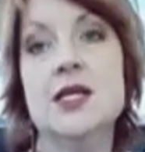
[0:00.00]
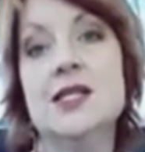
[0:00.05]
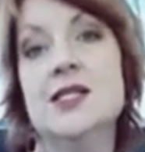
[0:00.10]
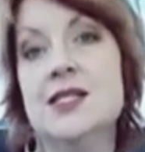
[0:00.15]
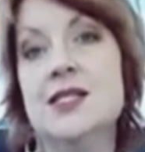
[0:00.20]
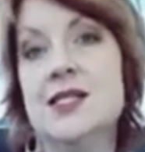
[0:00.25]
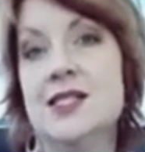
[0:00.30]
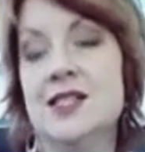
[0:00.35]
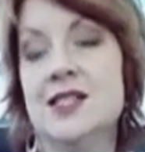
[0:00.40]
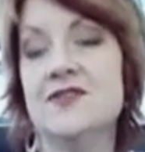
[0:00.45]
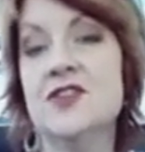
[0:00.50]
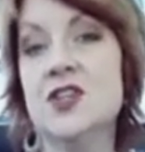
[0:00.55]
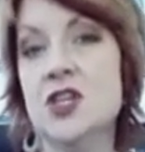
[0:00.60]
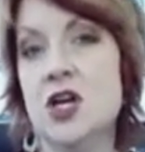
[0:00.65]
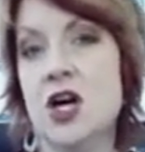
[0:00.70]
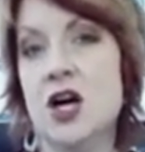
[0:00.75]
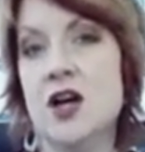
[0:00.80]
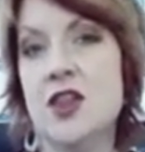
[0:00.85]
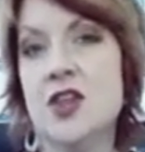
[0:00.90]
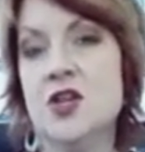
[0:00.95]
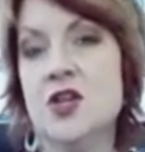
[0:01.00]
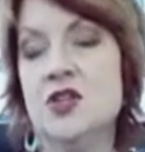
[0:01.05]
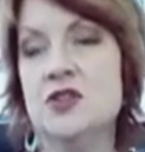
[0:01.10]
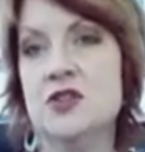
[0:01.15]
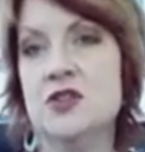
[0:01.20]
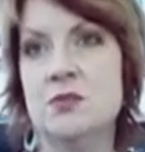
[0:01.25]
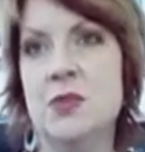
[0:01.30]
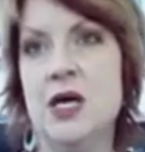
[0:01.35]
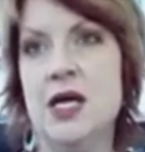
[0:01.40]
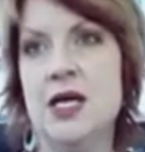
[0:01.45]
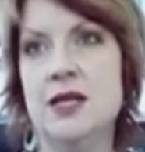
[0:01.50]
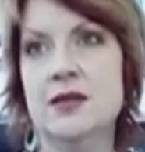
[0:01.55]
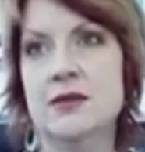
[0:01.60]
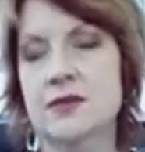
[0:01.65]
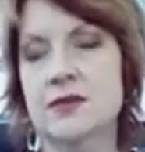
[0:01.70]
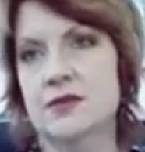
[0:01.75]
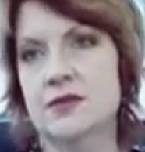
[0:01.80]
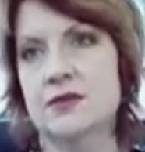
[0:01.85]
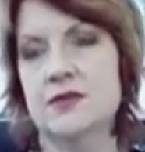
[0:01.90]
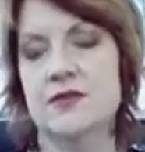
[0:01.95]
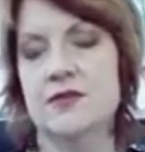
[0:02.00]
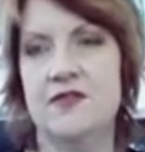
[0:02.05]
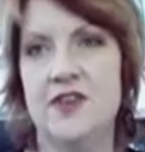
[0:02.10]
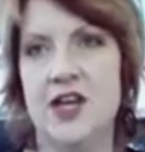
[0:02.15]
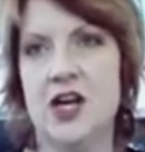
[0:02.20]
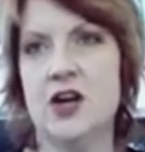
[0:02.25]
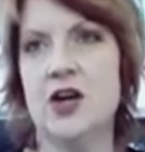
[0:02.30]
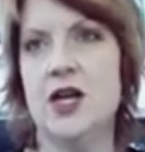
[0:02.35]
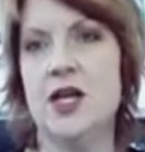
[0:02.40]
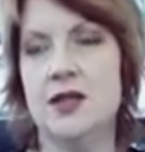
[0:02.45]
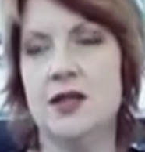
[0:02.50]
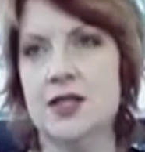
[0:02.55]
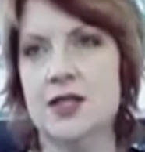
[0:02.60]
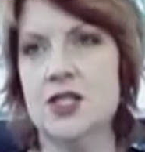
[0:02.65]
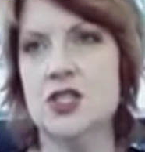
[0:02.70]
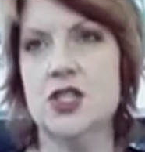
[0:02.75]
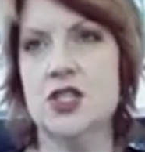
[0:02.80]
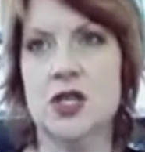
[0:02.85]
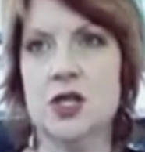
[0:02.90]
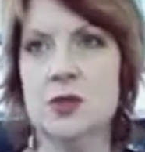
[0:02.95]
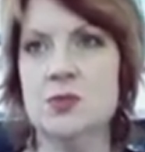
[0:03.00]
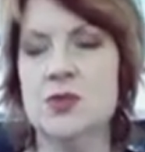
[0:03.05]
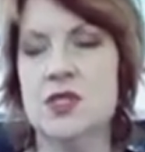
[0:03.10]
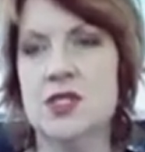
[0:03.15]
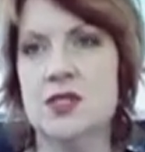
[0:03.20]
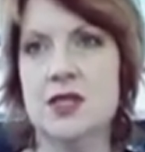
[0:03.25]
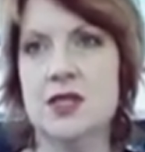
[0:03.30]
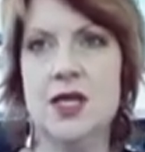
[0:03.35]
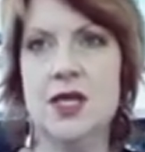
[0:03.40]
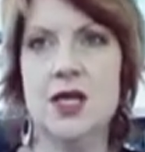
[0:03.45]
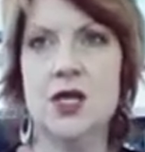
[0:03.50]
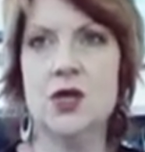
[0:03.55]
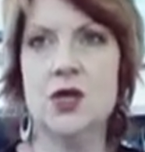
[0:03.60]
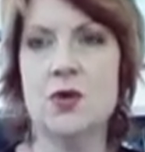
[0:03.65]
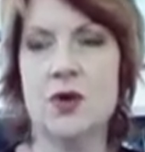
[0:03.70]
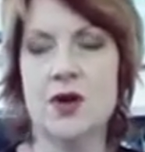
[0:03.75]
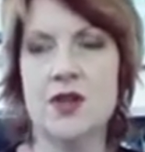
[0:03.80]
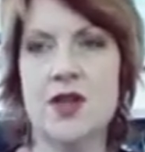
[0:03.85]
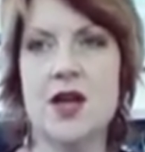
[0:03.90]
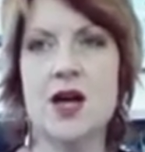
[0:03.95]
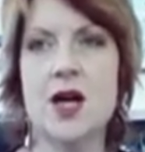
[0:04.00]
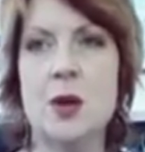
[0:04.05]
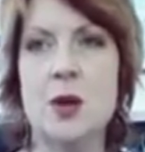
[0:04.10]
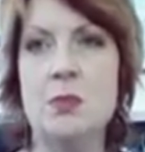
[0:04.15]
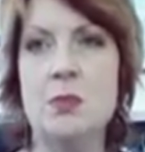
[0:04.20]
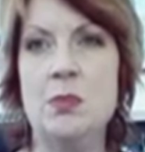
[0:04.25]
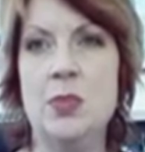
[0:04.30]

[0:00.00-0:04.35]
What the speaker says: Different authors might vary the terms here or there,